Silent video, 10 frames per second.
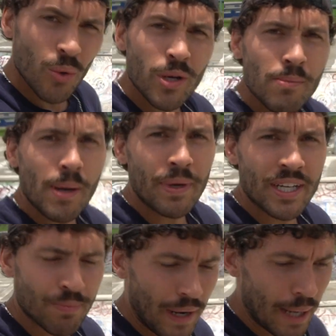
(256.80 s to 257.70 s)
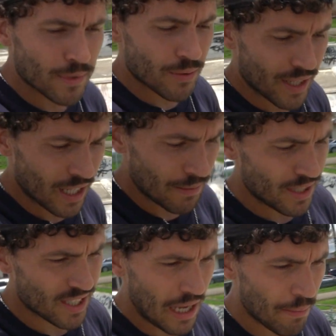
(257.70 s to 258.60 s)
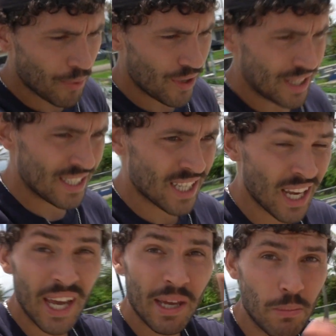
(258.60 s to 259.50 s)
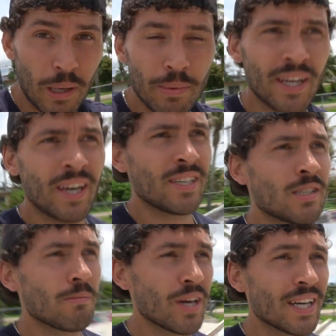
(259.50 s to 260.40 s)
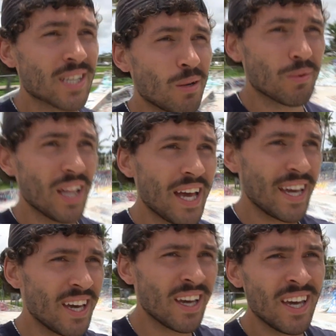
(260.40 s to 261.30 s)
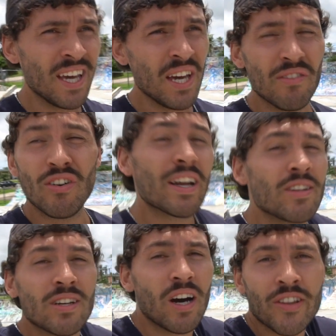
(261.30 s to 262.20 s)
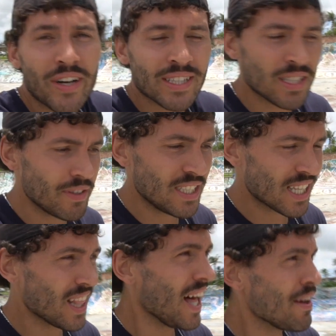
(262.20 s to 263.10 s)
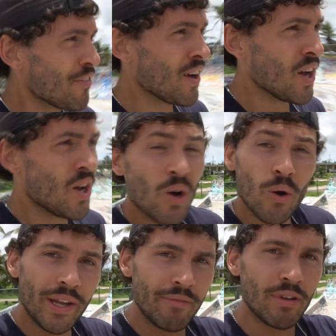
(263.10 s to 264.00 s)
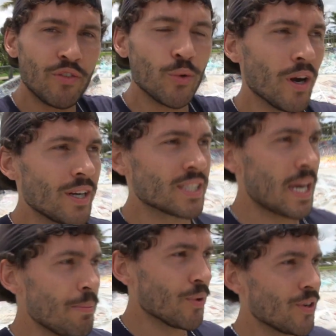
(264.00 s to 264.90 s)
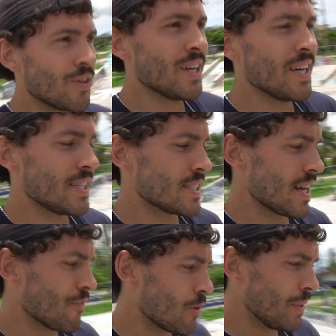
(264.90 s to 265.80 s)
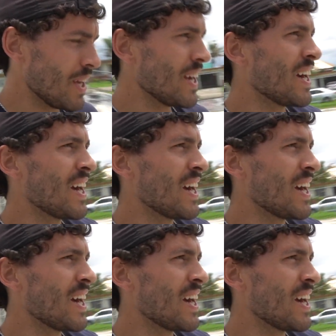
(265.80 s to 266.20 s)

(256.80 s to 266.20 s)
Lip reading: one of my biggest problems when it comes to skateboard is, and maybe some of you guys can relate for other activities in life, or even if you are a skateboarder, is that for me,